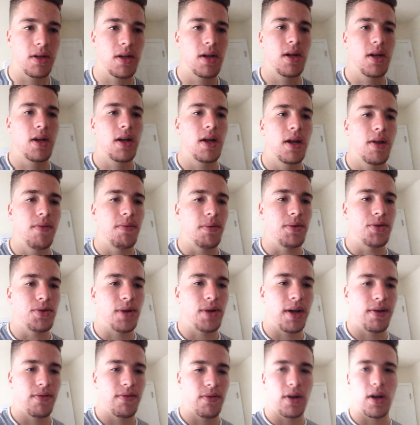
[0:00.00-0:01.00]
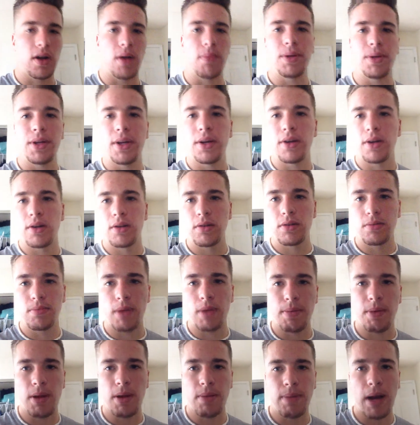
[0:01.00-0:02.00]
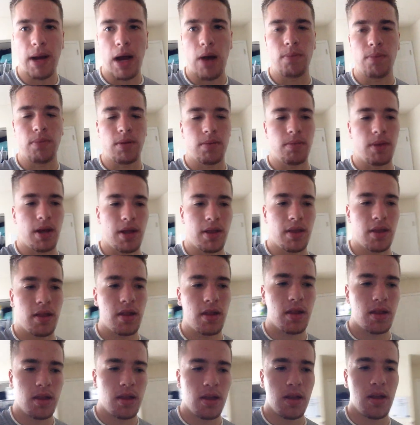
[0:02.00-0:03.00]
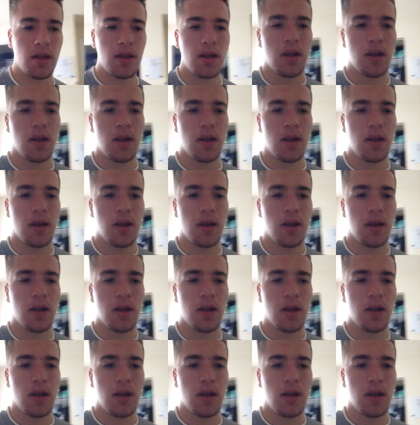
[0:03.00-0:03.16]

If you've been training for a couple of years, maybe a pound per month.